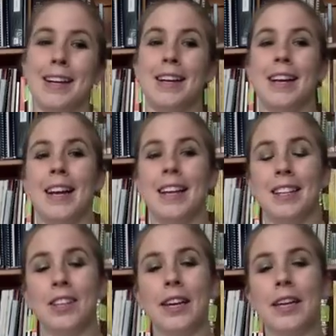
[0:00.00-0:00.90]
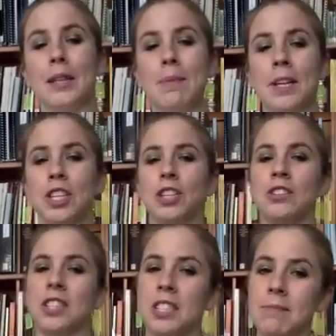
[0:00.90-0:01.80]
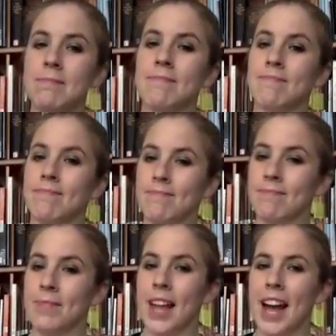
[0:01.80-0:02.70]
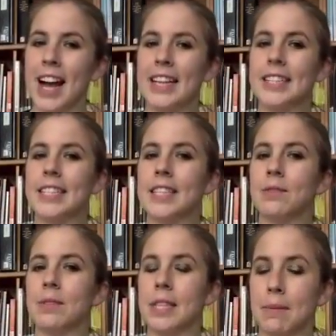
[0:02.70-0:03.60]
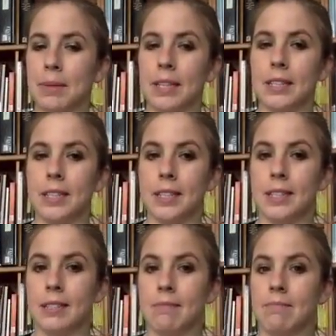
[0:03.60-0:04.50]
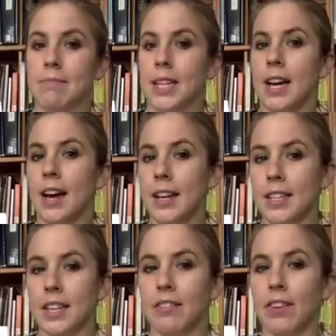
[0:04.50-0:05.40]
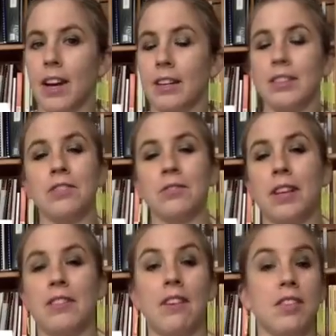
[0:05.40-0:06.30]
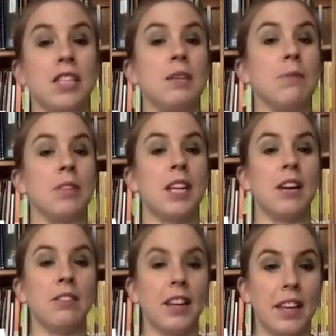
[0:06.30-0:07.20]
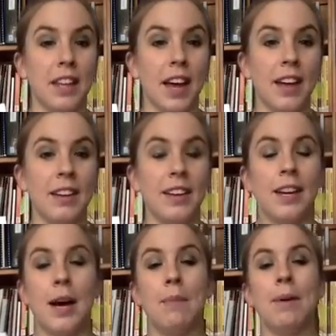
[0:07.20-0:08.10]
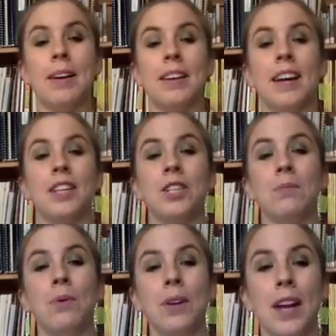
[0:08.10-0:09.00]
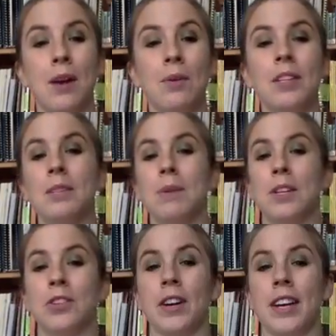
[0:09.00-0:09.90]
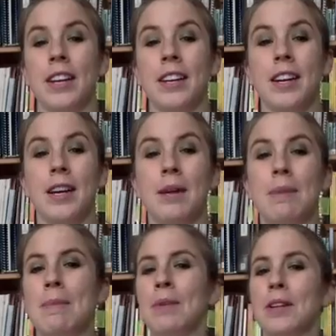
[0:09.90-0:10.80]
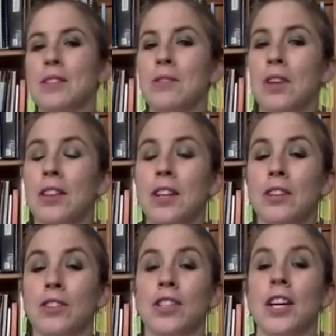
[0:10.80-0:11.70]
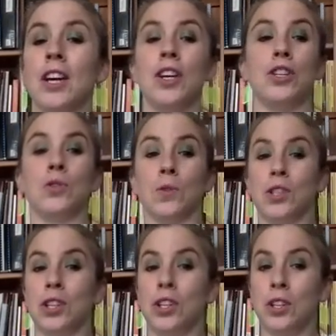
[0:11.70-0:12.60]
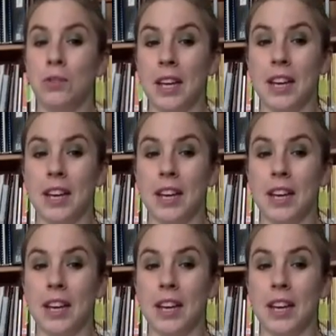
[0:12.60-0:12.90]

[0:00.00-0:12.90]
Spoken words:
And looking at the pictures, I can see the resemblance. Kind of. I certainly have never seen him wear his hair like that. But I should point out, when this picture hit, people also thought that it looked like George Clooney.